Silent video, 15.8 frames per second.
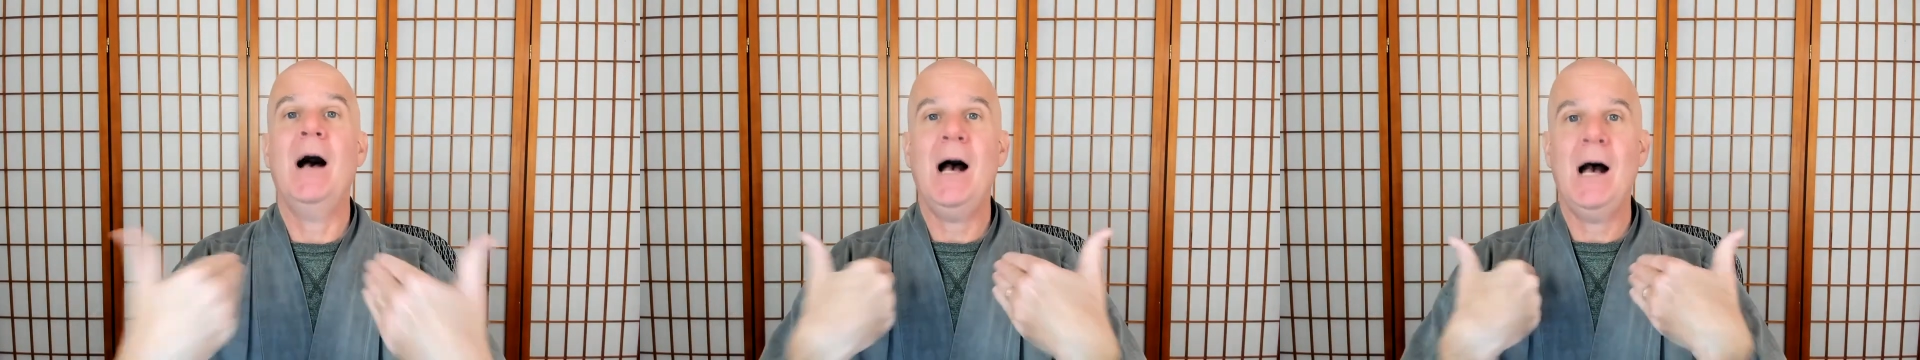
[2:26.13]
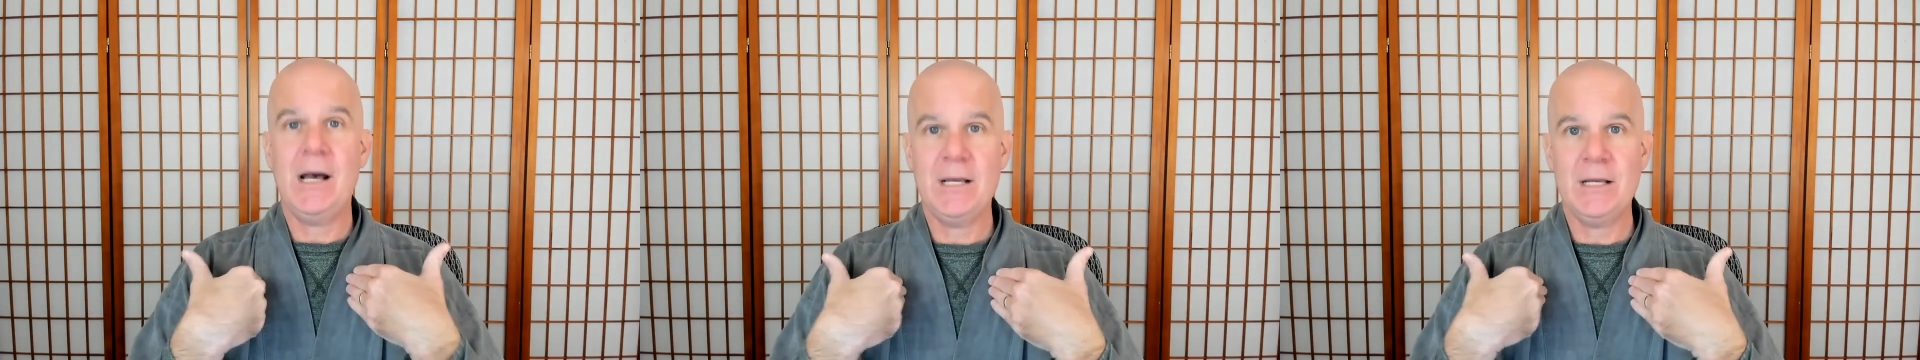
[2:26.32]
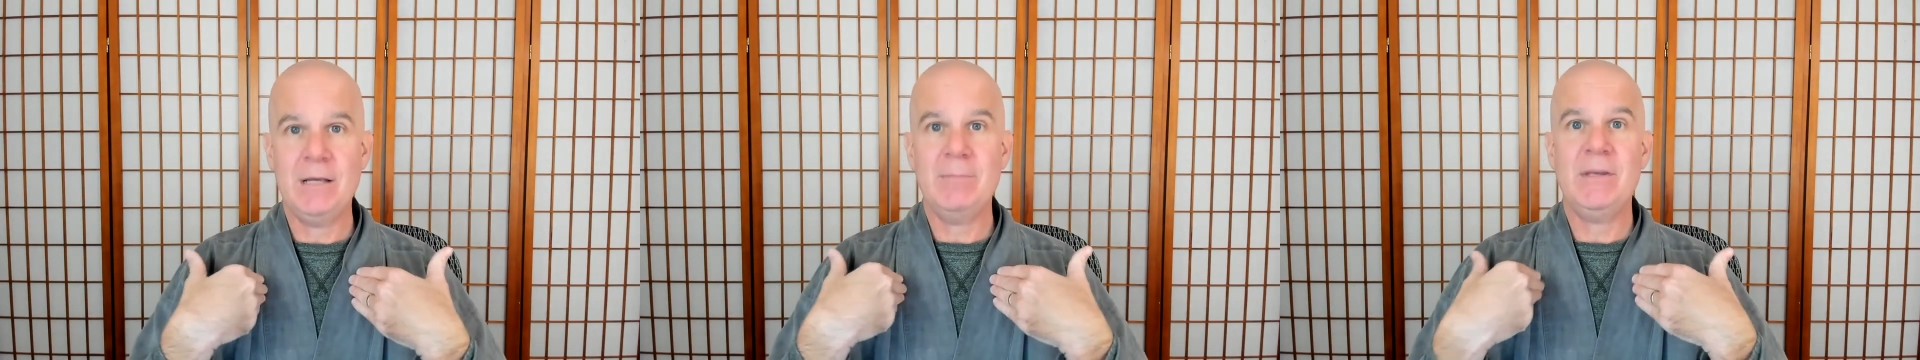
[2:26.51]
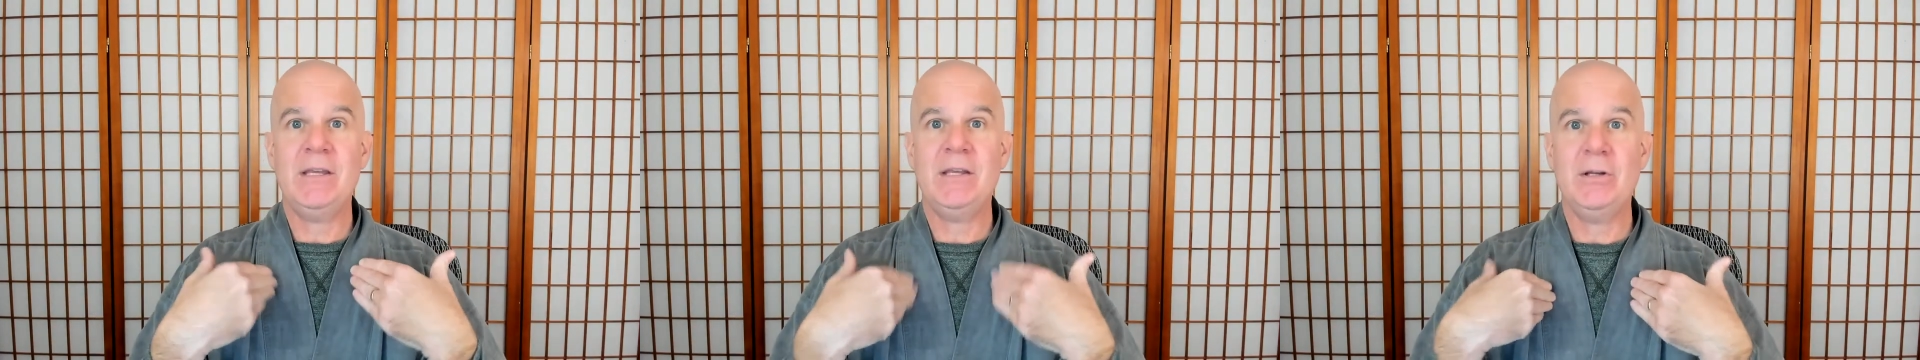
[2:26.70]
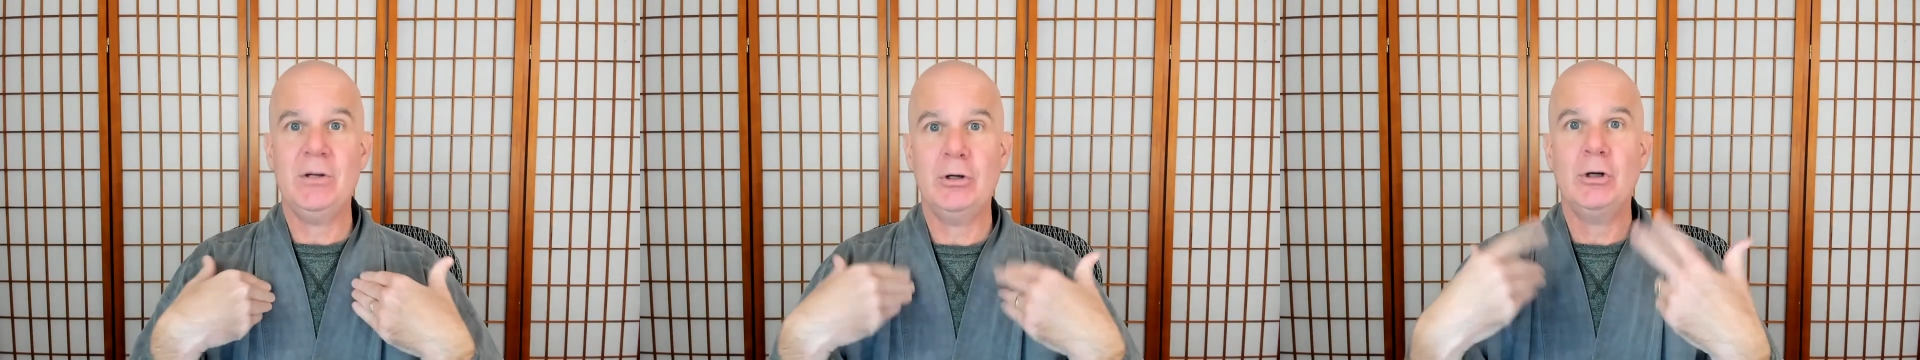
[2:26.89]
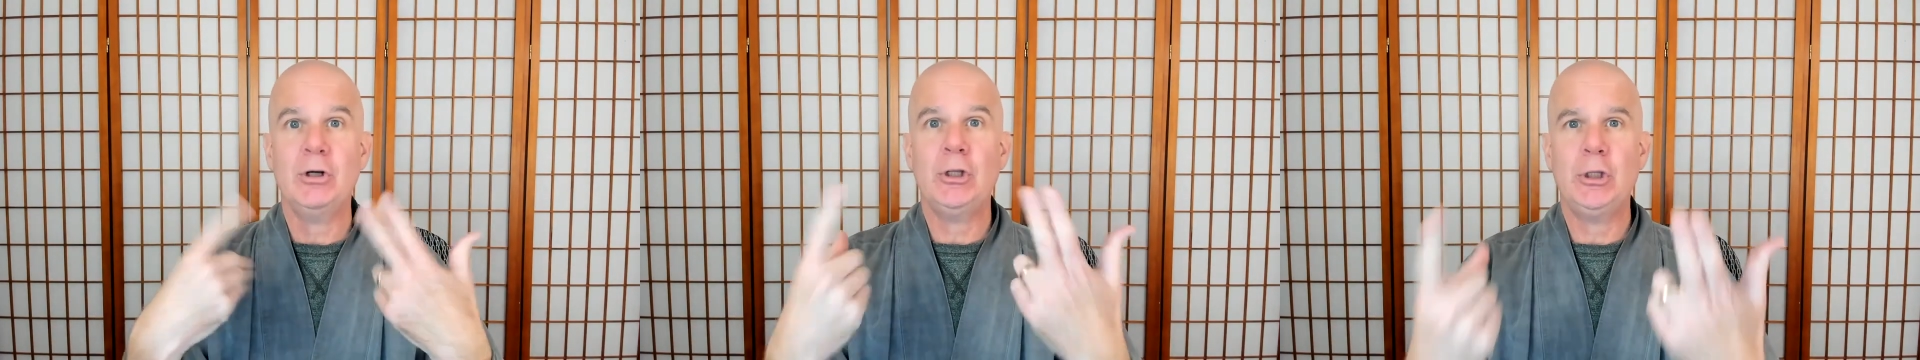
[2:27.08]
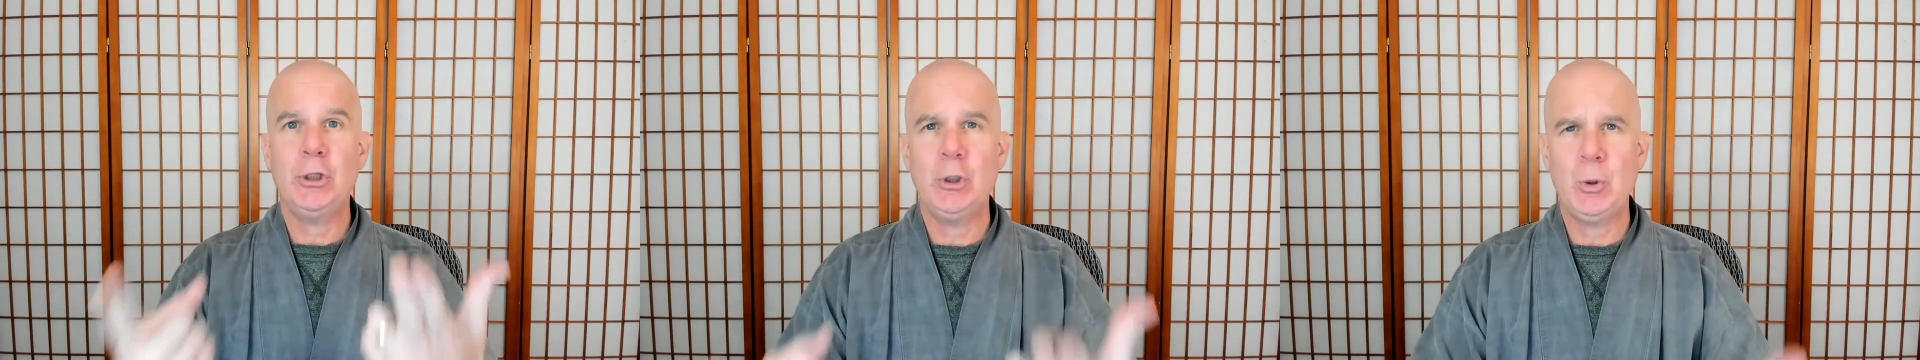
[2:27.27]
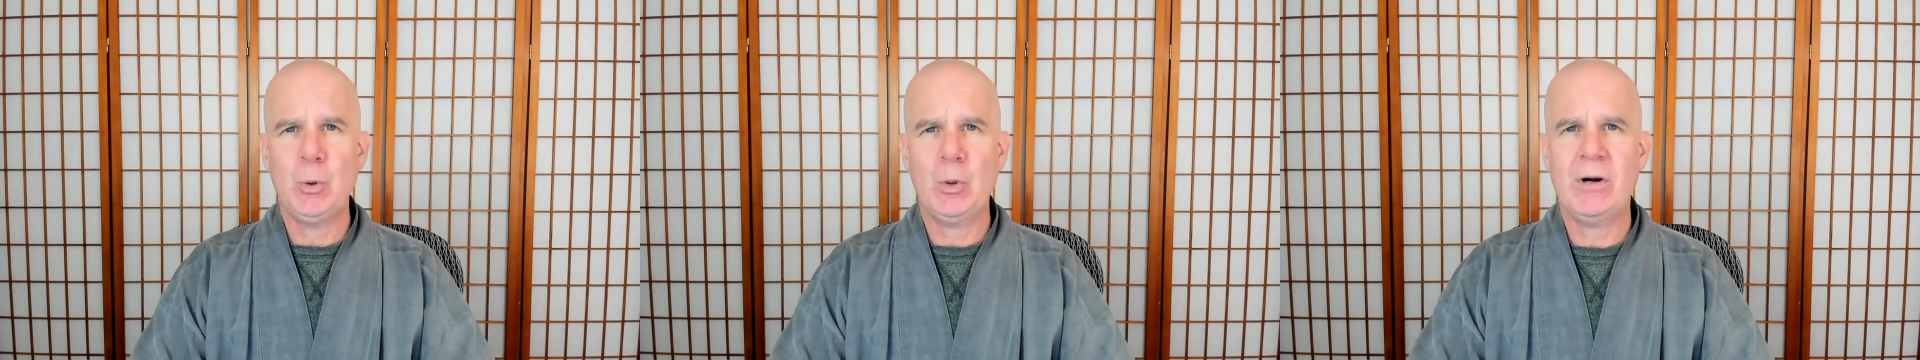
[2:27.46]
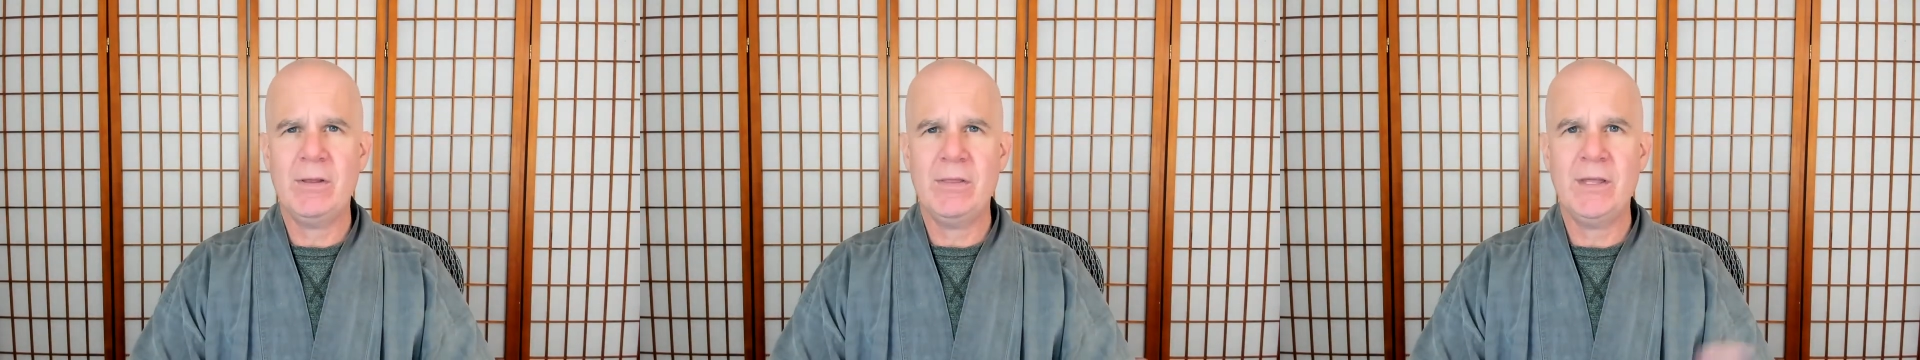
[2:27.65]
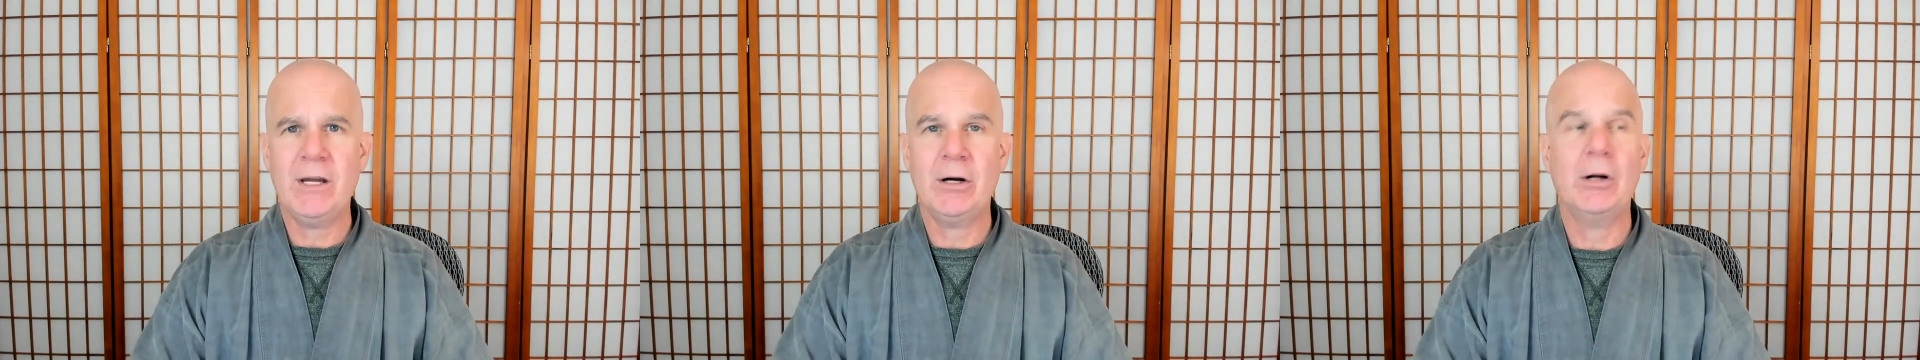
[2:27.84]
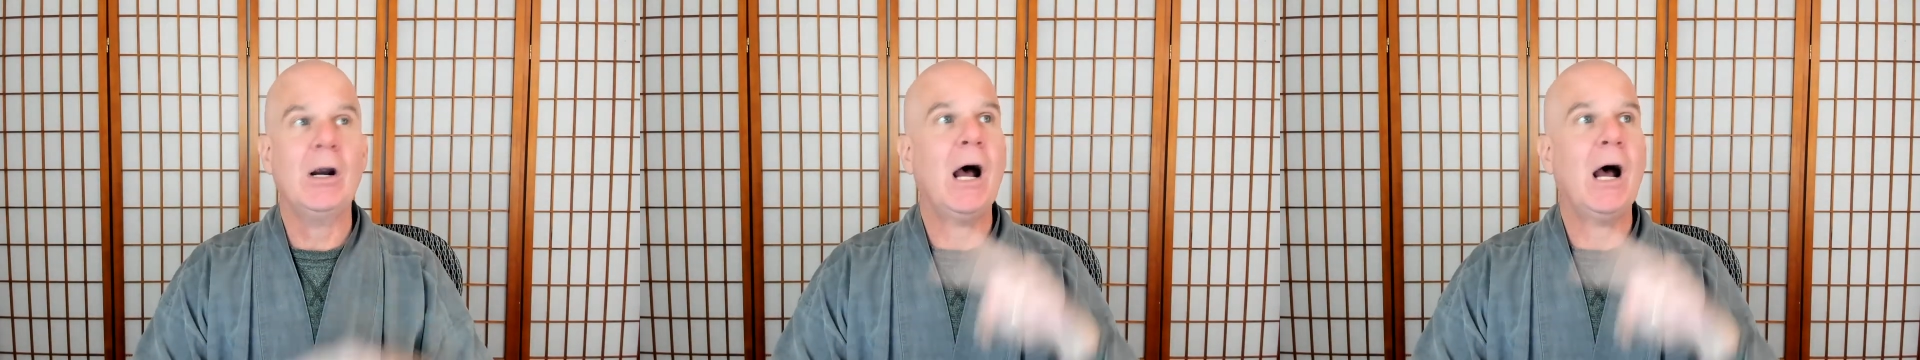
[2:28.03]
I am here, you are
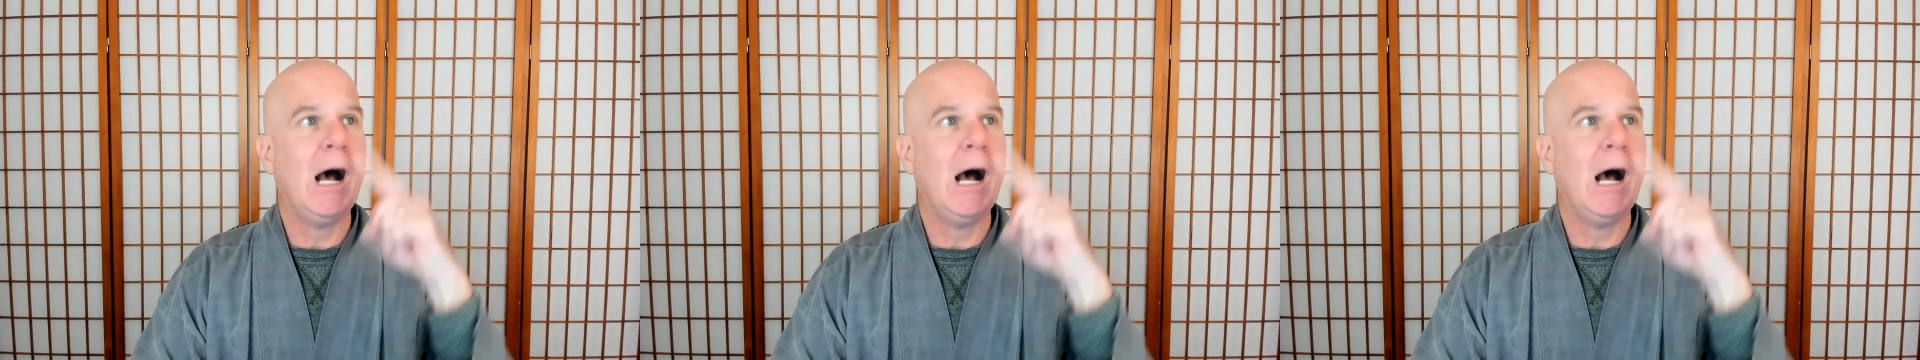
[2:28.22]
there.